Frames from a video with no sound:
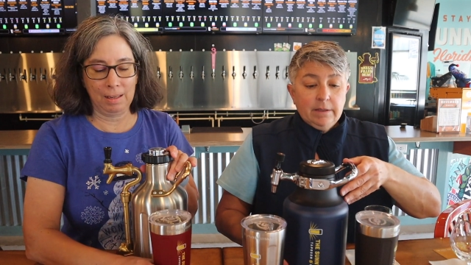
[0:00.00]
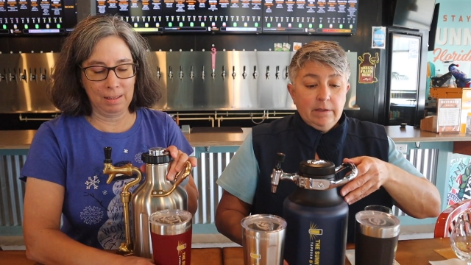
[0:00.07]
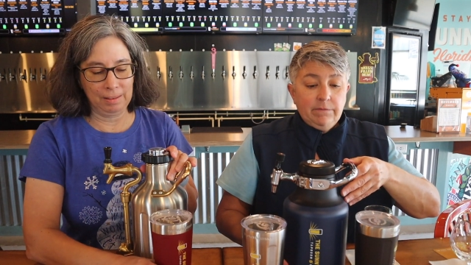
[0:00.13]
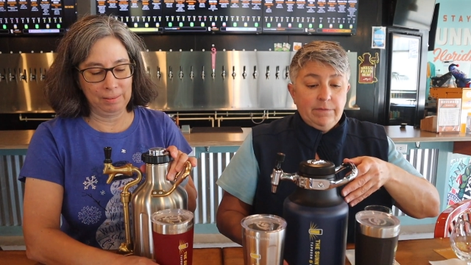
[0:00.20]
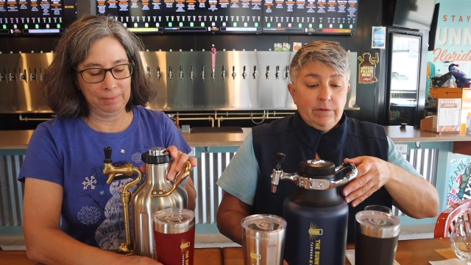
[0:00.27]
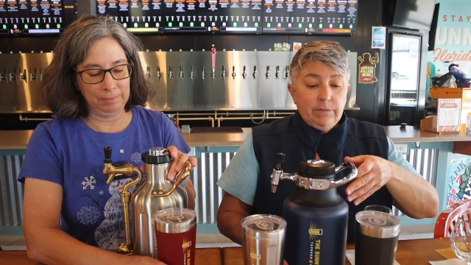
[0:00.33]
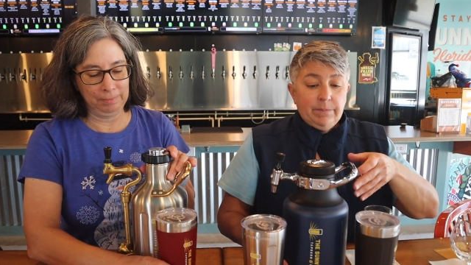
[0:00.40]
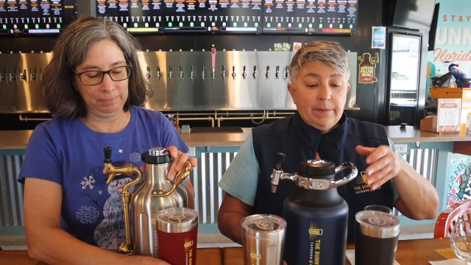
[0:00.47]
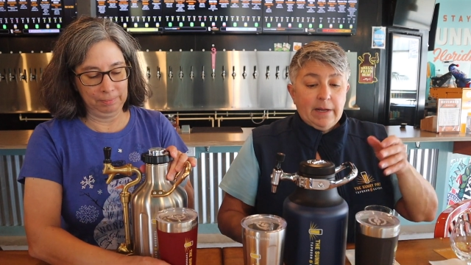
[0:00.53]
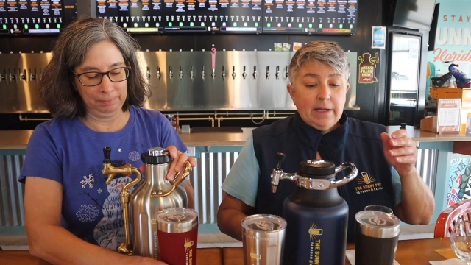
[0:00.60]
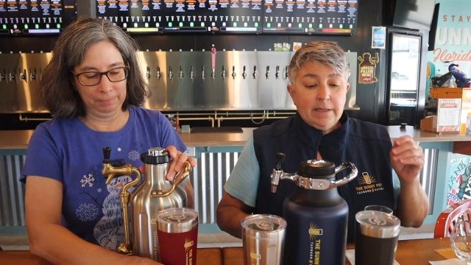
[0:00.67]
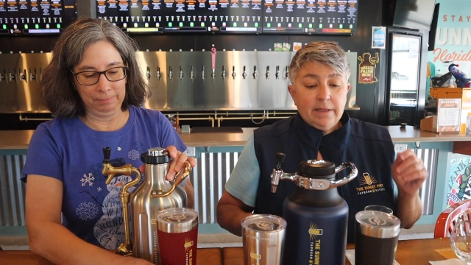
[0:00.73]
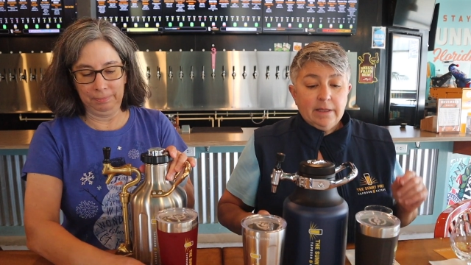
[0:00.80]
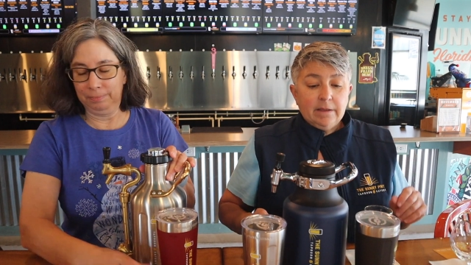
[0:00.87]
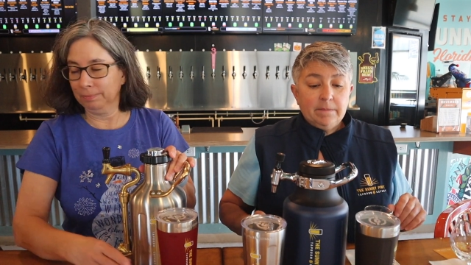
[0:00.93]
Speaker 1: If you
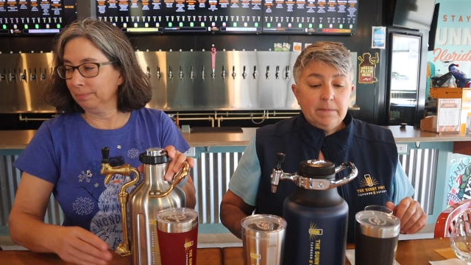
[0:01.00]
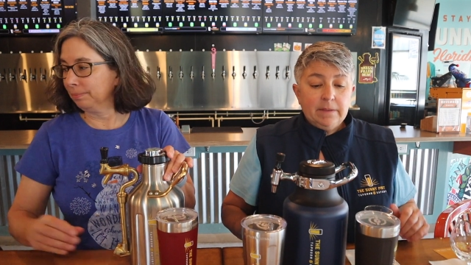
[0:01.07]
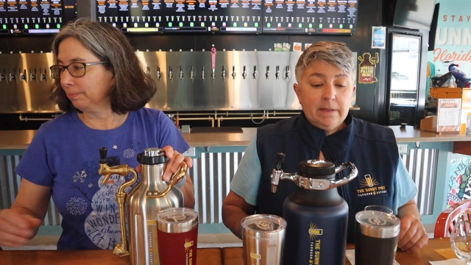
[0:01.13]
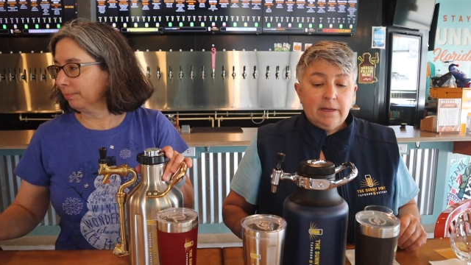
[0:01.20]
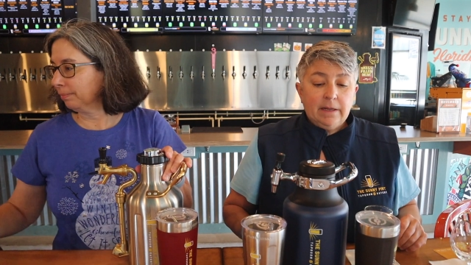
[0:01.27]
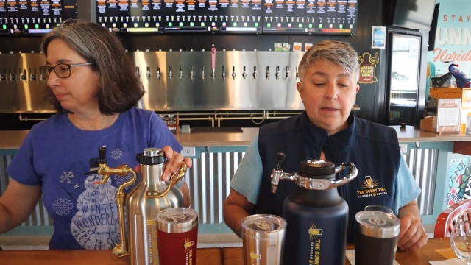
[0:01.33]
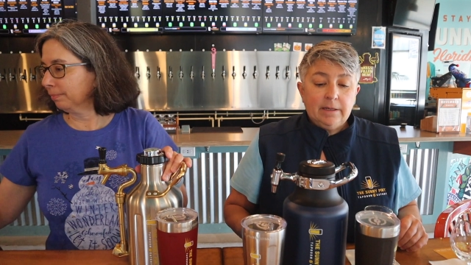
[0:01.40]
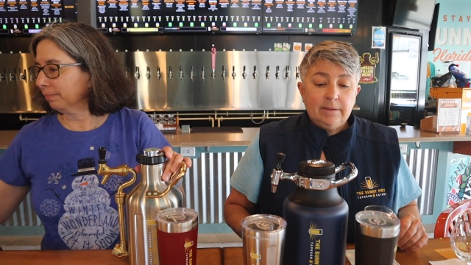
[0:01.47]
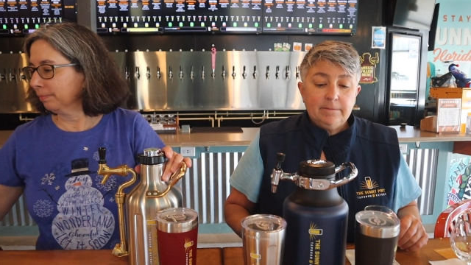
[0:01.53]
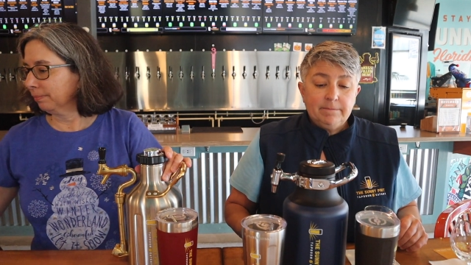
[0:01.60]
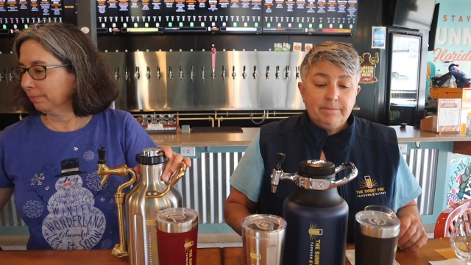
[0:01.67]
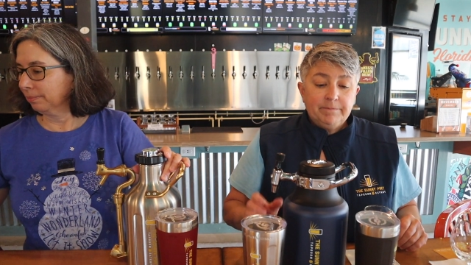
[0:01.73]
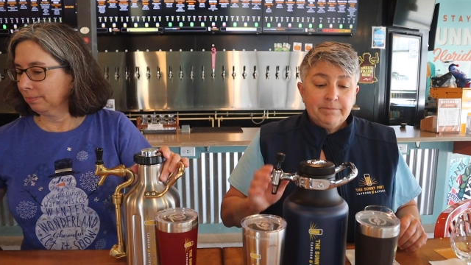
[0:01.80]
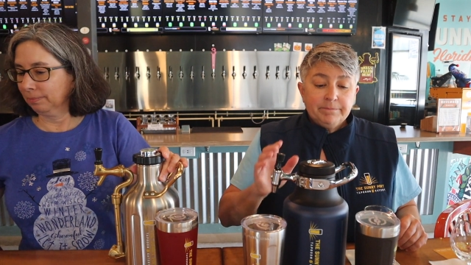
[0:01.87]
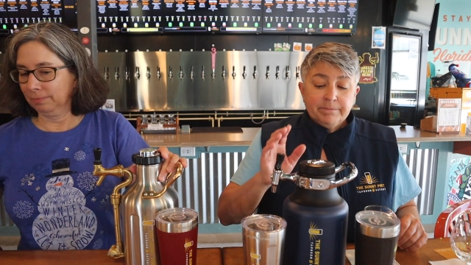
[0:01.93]
buy them,
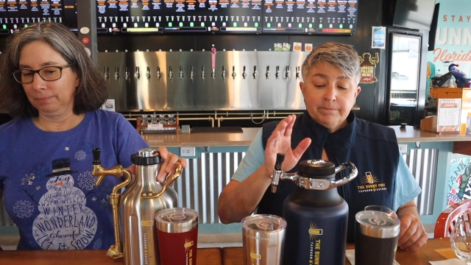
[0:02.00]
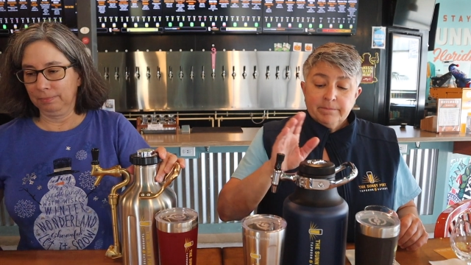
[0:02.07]
um,